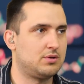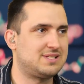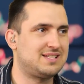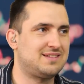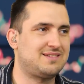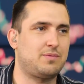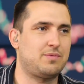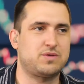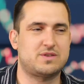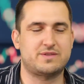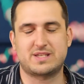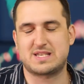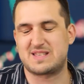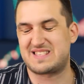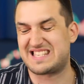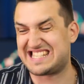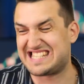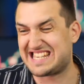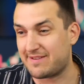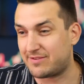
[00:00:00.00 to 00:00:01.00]

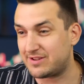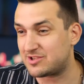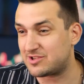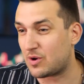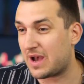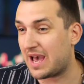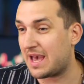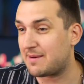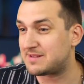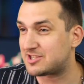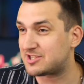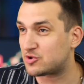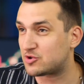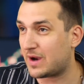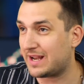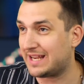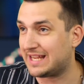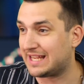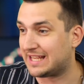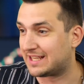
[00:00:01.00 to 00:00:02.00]
7 times 20.
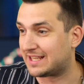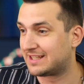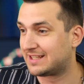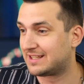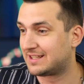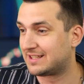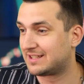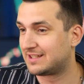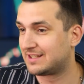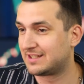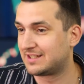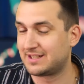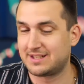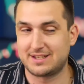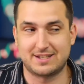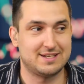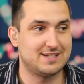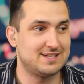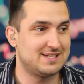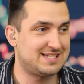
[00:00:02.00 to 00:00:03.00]
Addresses are popping.
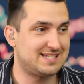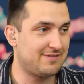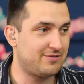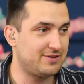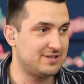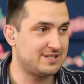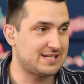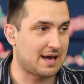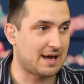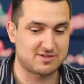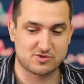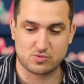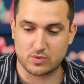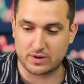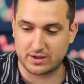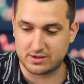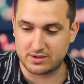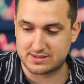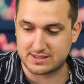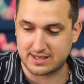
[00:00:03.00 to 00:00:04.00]
7 times
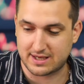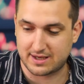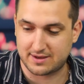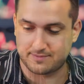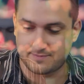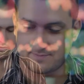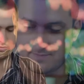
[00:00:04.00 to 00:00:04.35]
20, you say?